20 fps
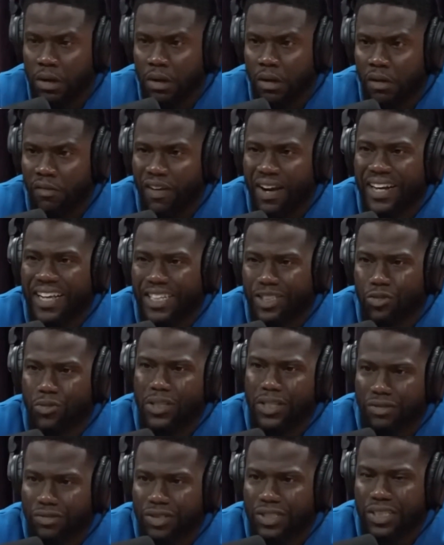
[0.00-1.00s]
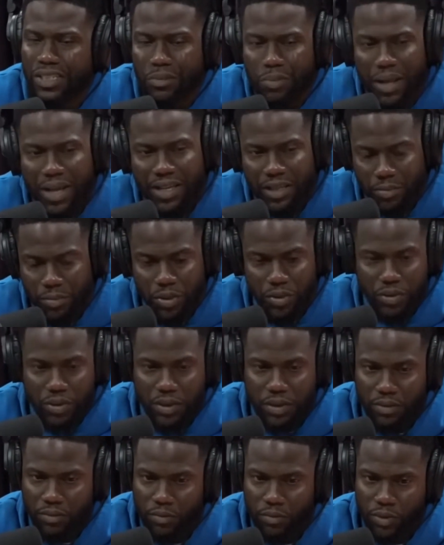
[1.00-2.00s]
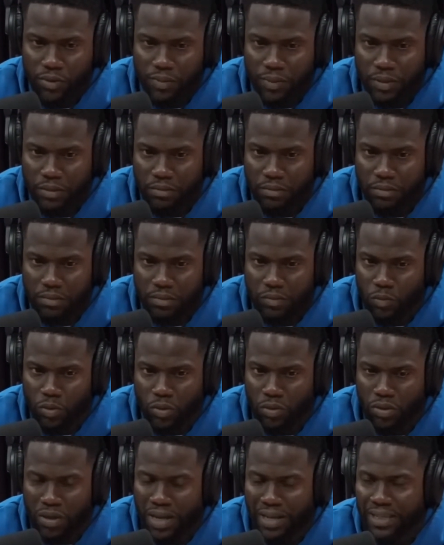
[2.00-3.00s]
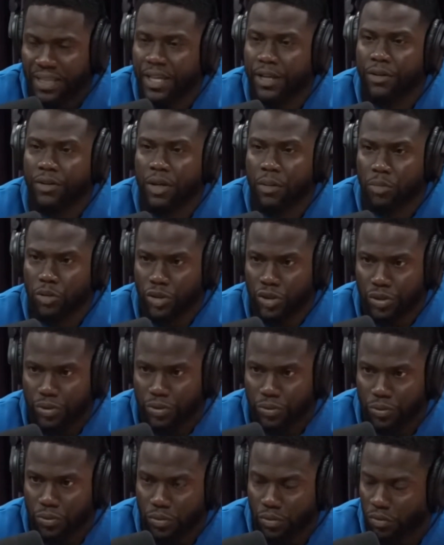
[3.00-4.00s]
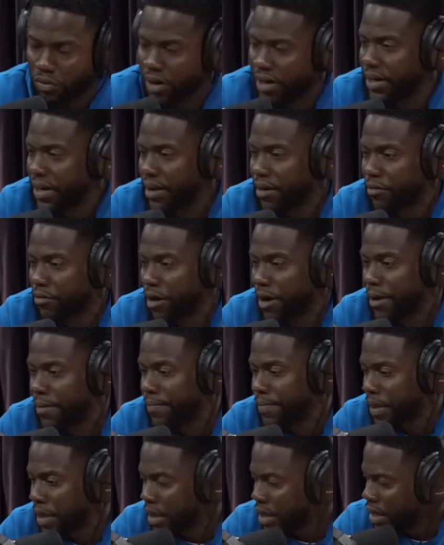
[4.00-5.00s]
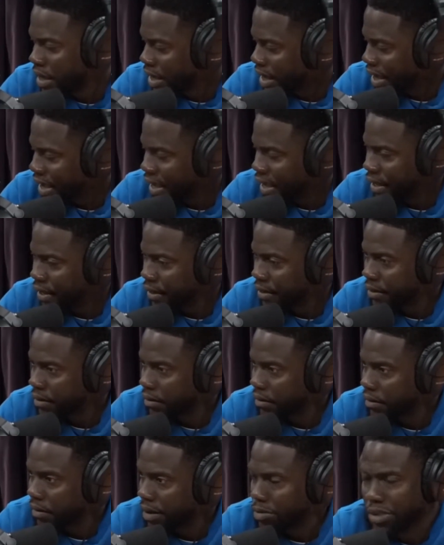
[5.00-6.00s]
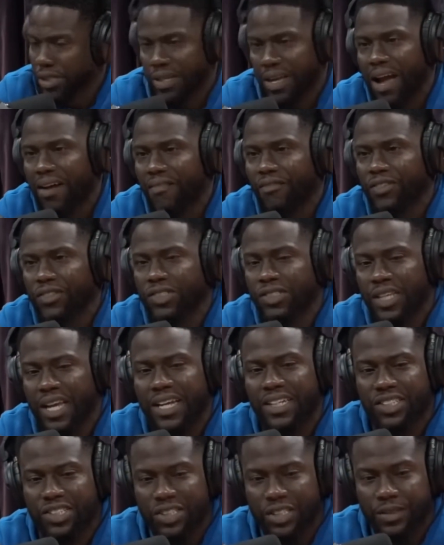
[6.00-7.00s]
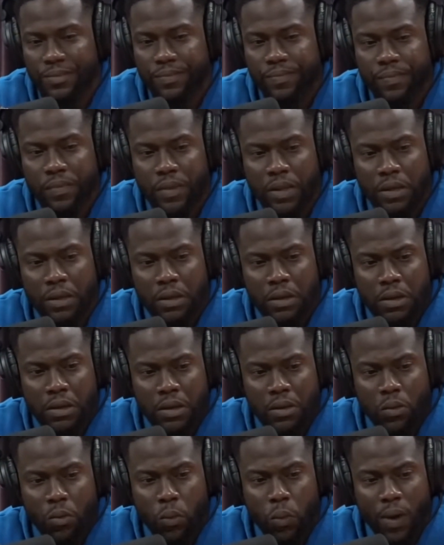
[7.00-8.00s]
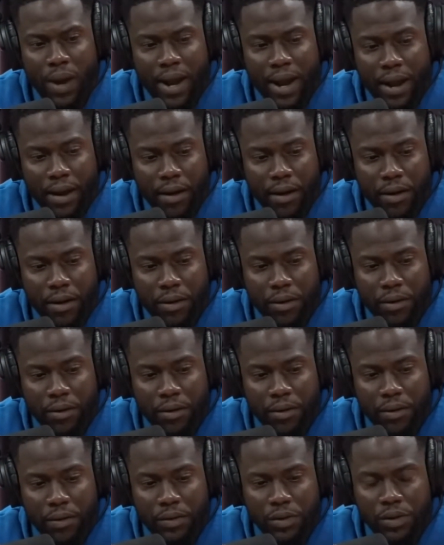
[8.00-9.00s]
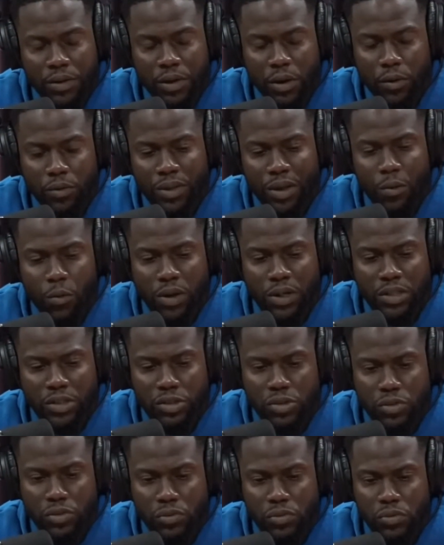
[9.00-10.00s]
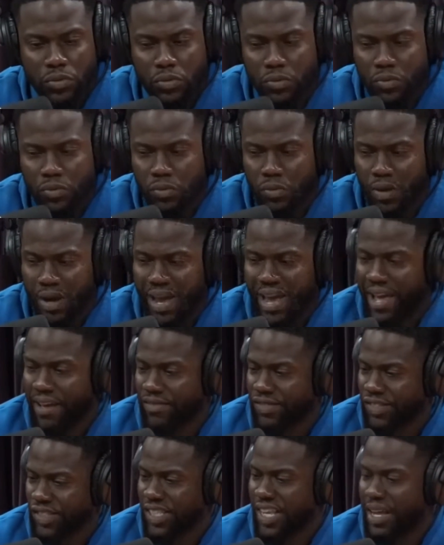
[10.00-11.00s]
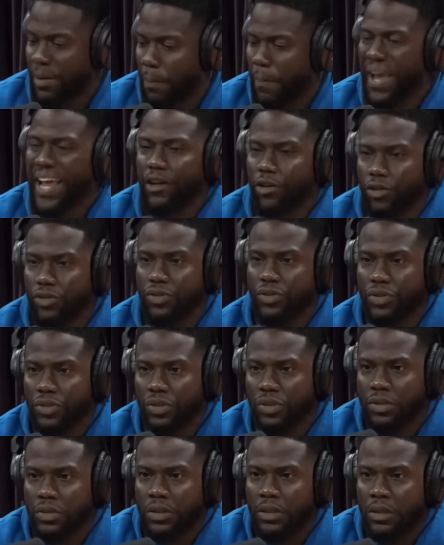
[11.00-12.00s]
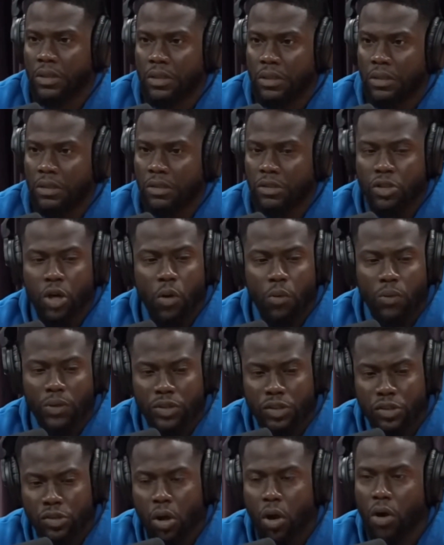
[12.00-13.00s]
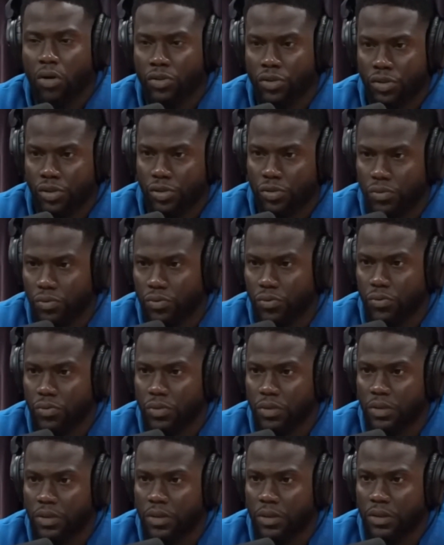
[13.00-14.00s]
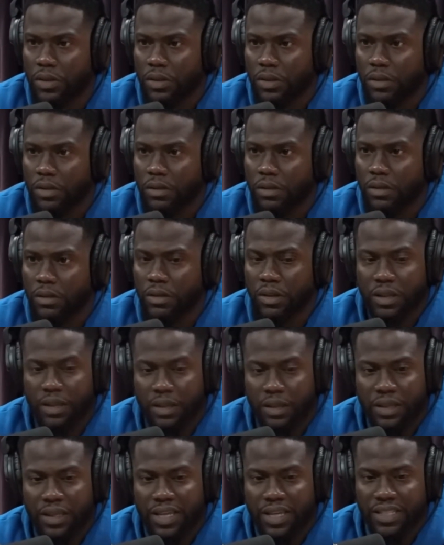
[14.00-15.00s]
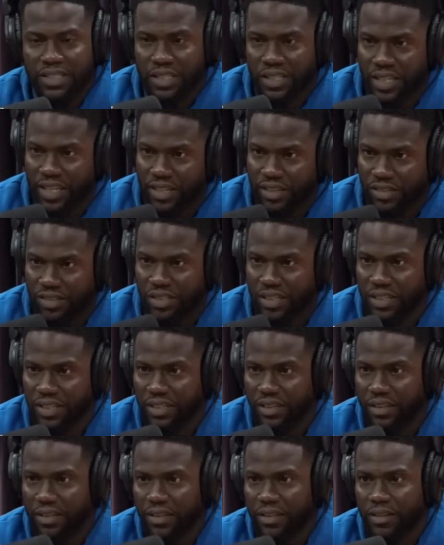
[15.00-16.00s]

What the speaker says: financial literacy in the black community. We're on like year number 2 right now, right? And there was a conversation where, they wanted to have said bankers go and talk to the kids in the inner city.